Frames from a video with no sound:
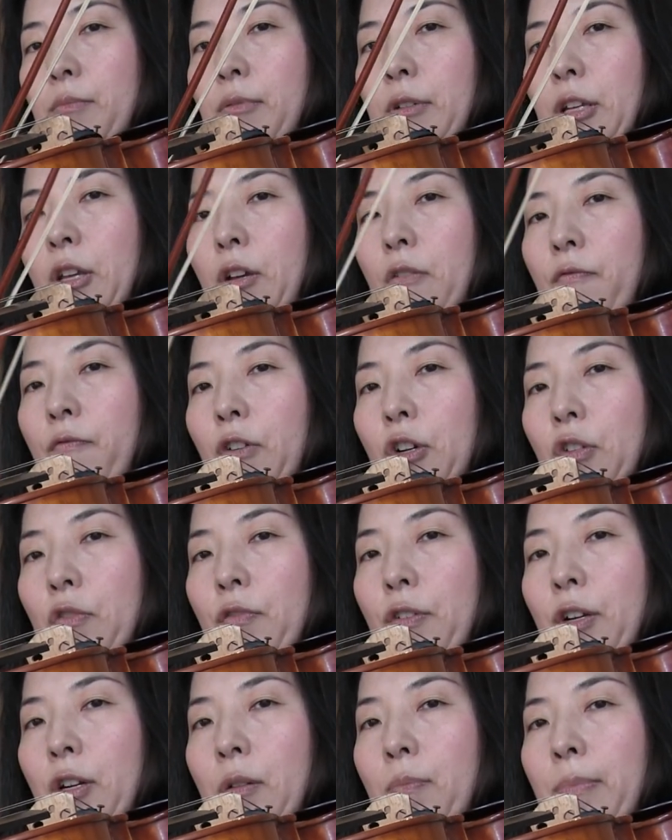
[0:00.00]
Bring your first
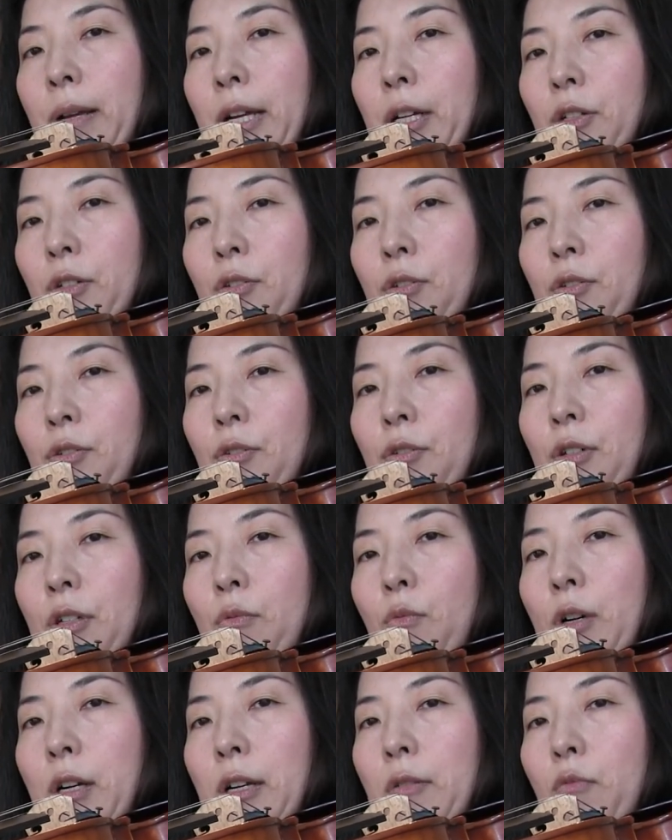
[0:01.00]
finger back to
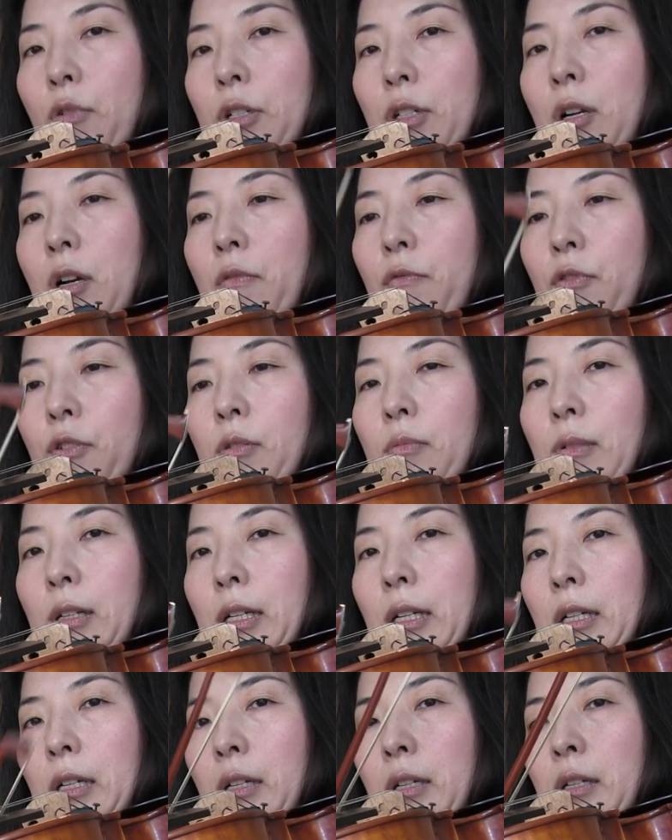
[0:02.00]
it where it was
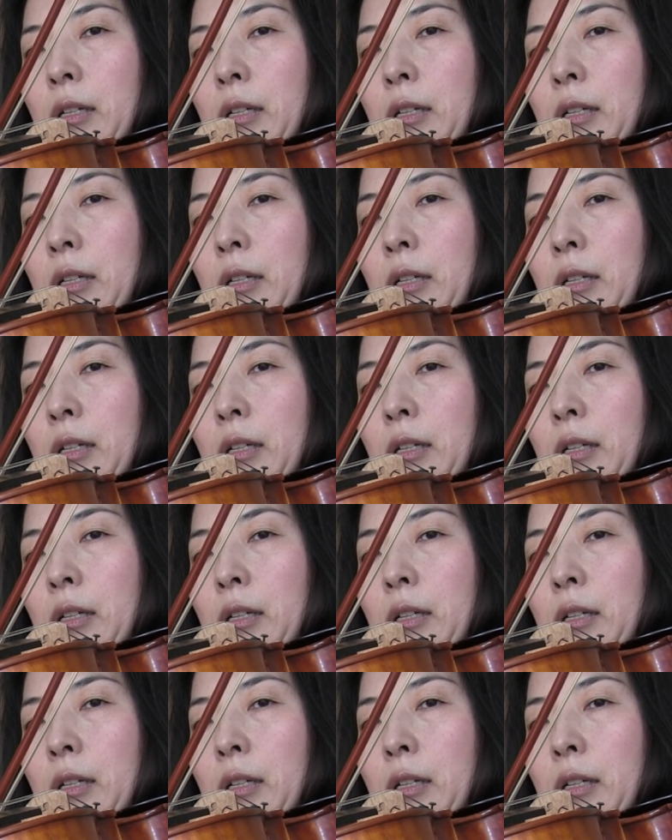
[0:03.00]
comfortably.